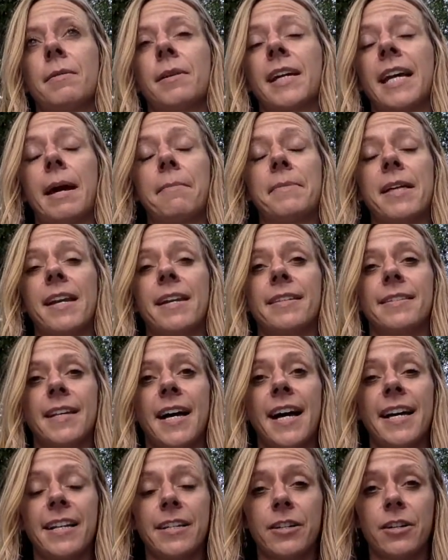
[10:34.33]
kept that
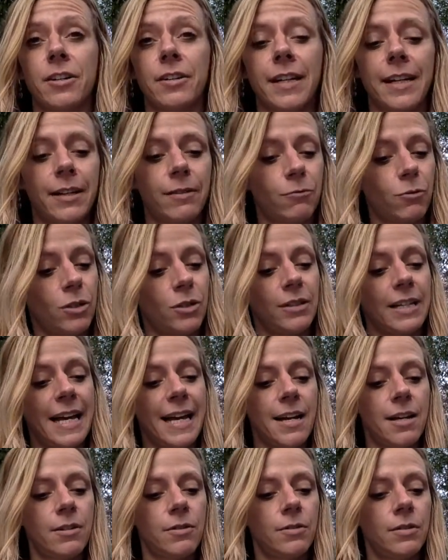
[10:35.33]
aside, and you're like, well,
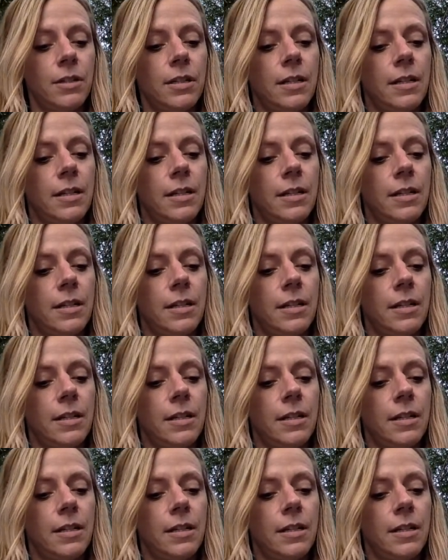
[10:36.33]
now,